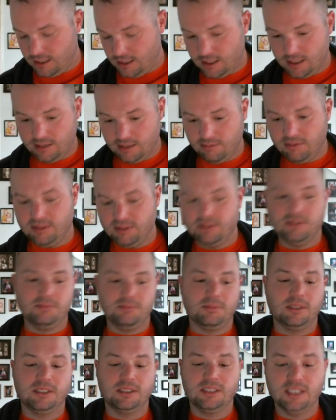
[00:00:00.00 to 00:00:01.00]
This is
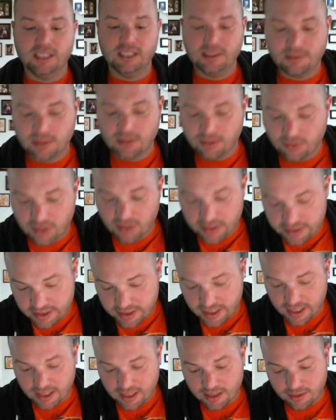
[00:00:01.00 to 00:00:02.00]
my second one of this
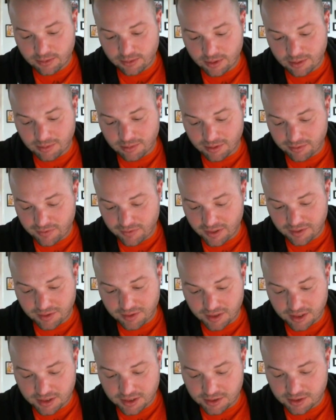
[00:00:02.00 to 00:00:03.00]
guy, one of my
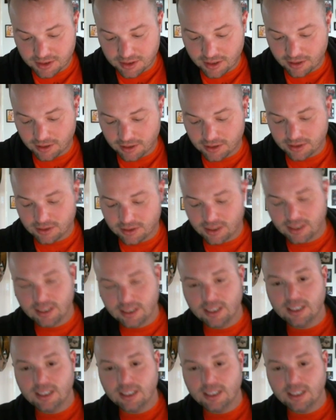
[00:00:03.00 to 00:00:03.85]
favorite country artists right